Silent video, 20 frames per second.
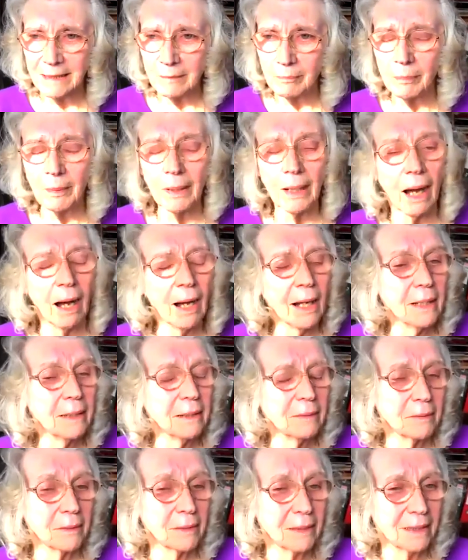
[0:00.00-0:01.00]
but I
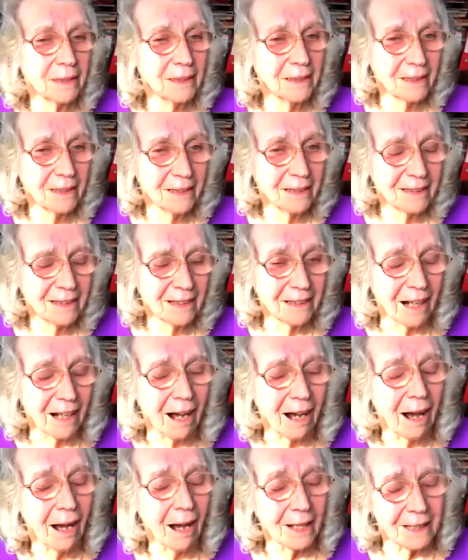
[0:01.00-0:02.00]

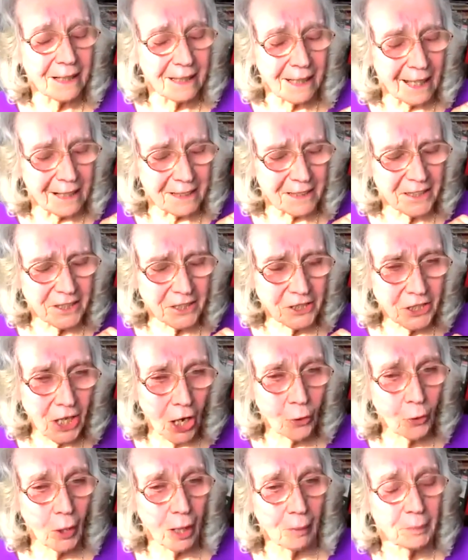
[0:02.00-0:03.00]
get
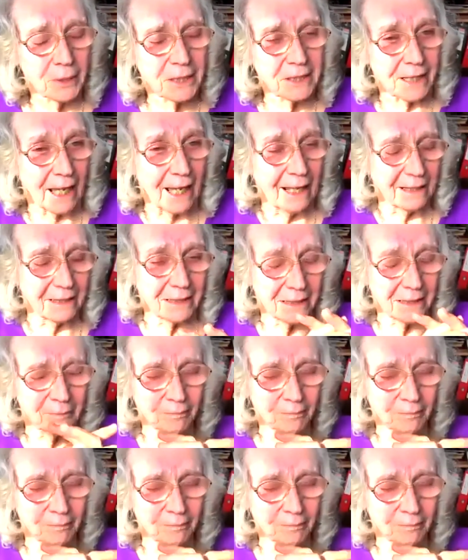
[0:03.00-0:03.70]
so upset.